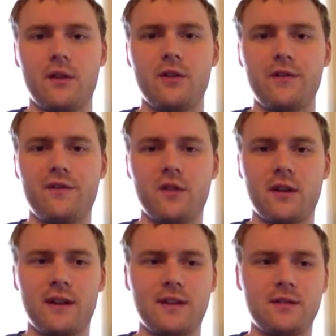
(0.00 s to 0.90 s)
good
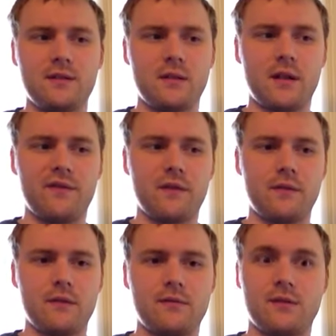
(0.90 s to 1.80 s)
front end. I forget
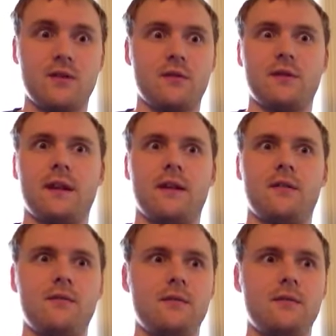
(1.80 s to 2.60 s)
what it's called now.